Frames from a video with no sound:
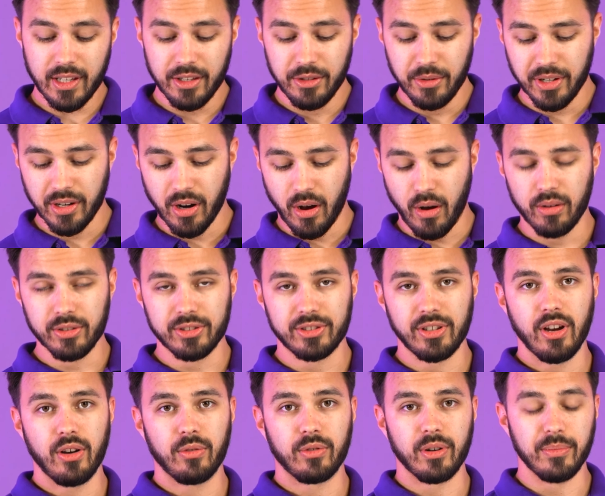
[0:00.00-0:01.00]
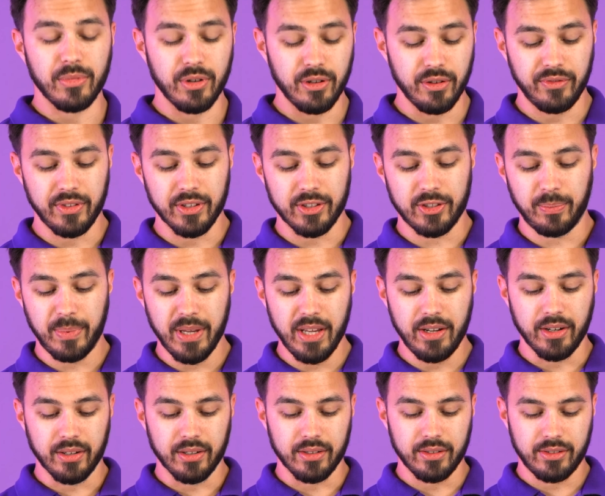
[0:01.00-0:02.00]
you can also remove the
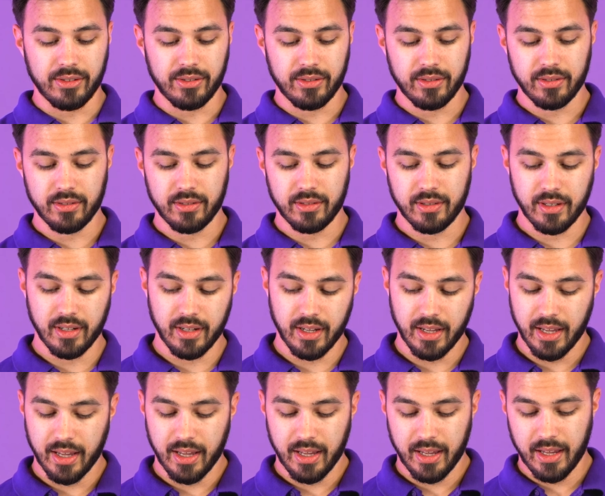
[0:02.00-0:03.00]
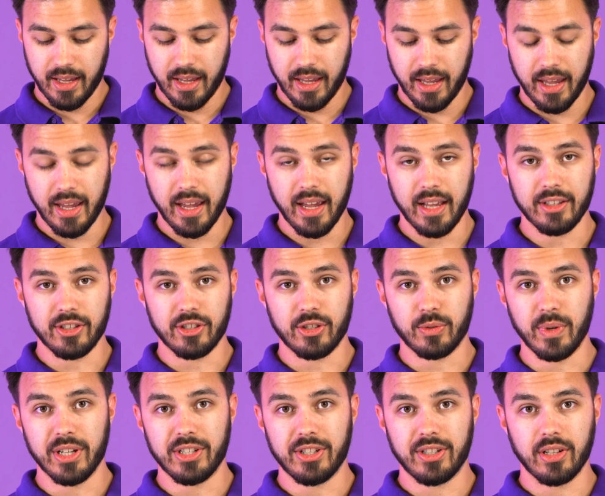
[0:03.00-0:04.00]
speakers and
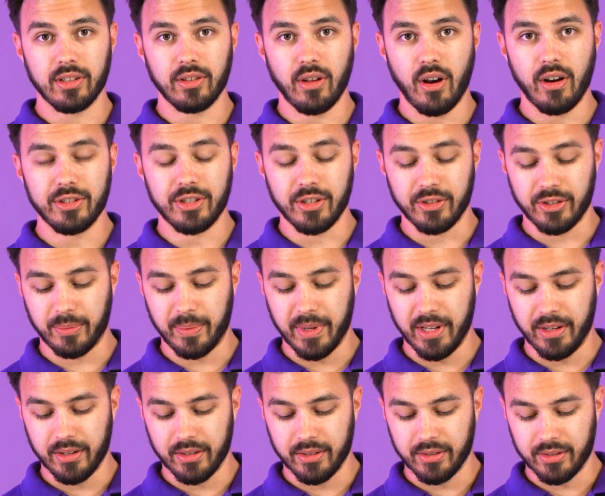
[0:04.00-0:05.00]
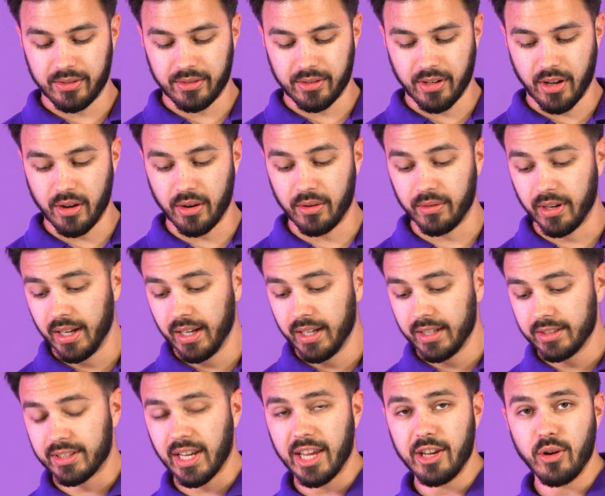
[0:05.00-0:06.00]
switch to larger speakers. So
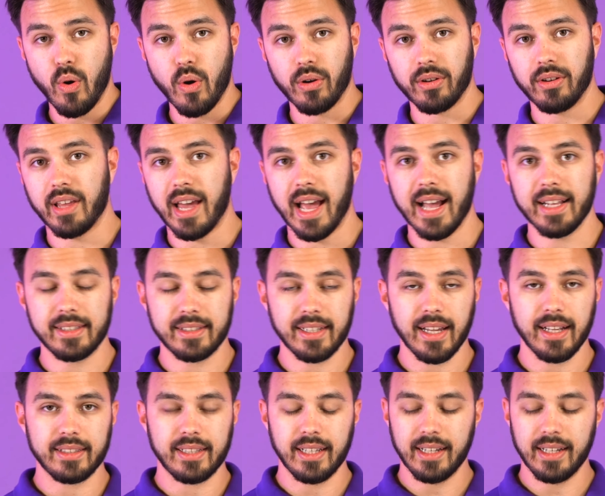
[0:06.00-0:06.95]
say you order the headset